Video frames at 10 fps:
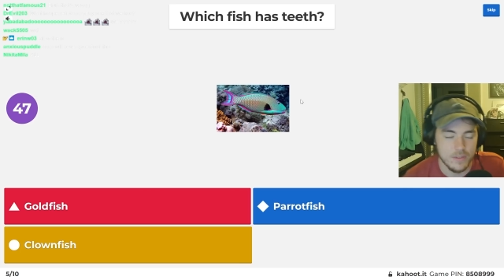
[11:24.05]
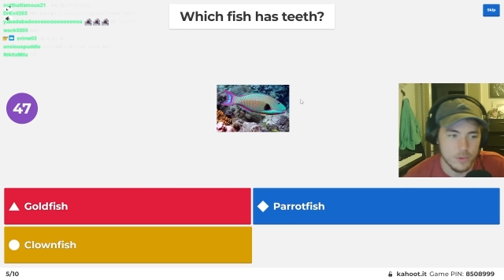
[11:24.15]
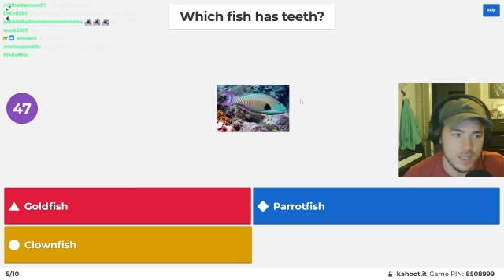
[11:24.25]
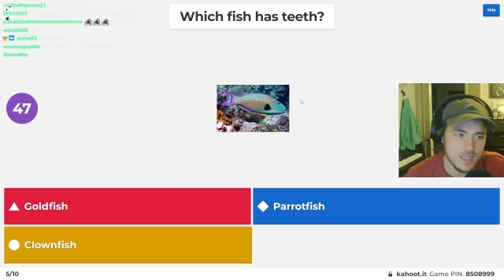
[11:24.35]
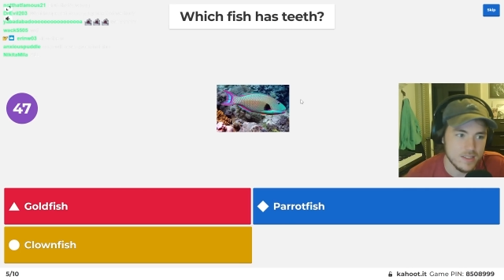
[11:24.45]

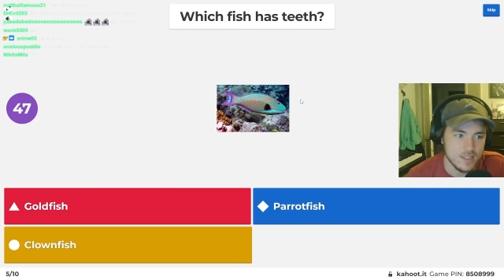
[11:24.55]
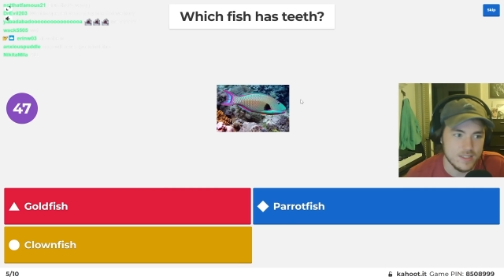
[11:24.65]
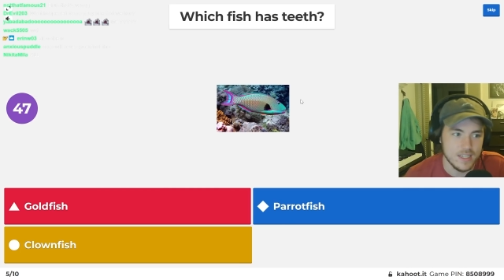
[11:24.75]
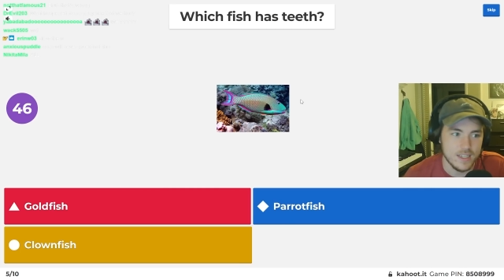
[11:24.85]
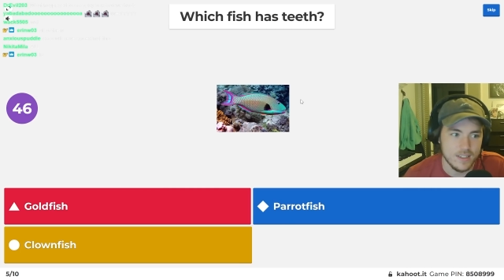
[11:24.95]
Well, I guess it
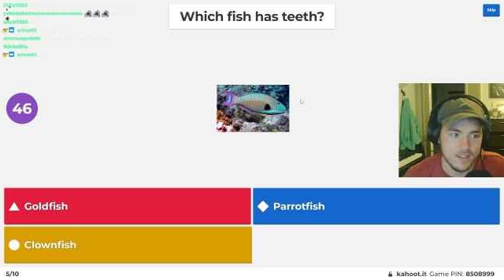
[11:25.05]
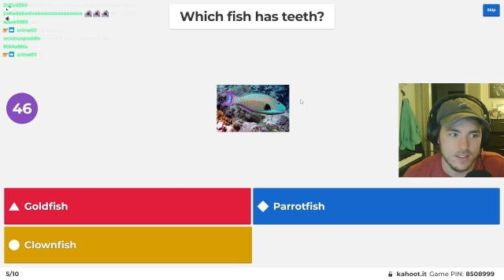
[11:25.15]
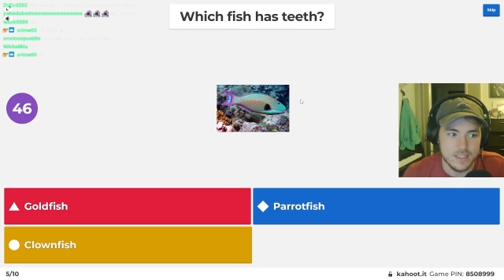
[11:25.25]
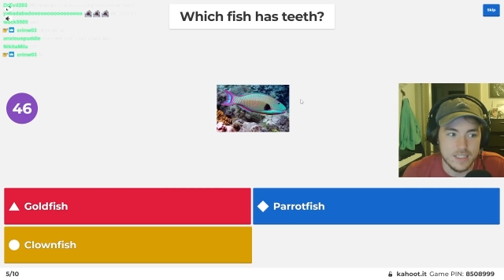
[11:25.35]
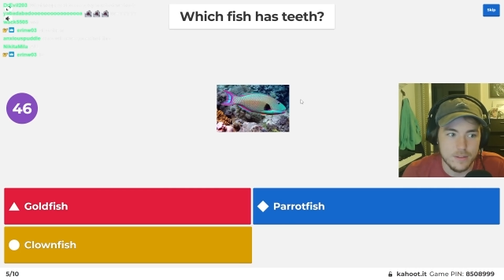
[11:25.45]
is
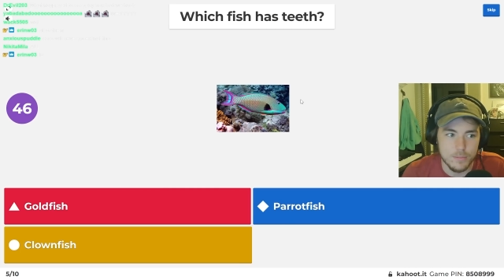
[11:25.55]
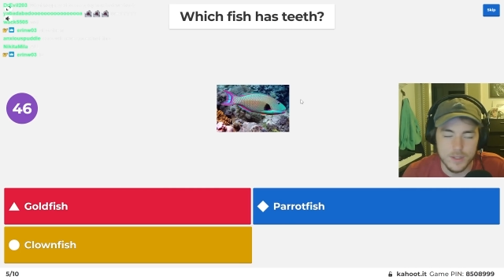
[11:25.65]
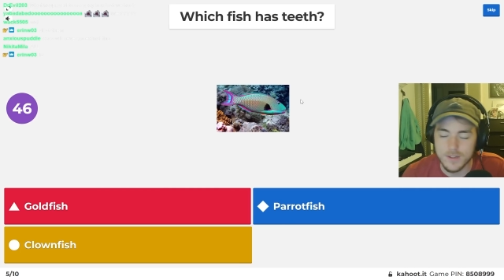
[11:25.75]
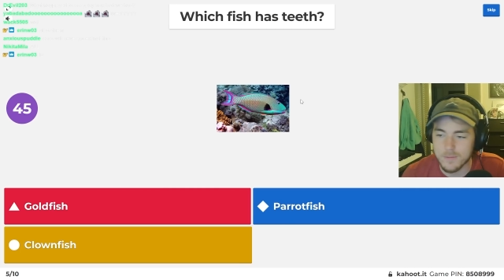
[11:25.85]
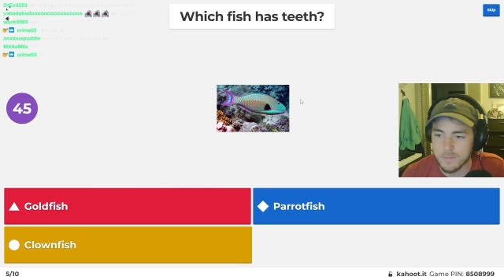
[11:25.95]
technically teeth,
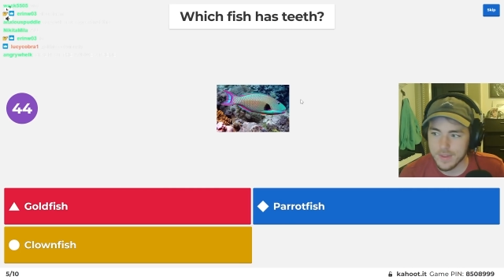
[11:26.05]
but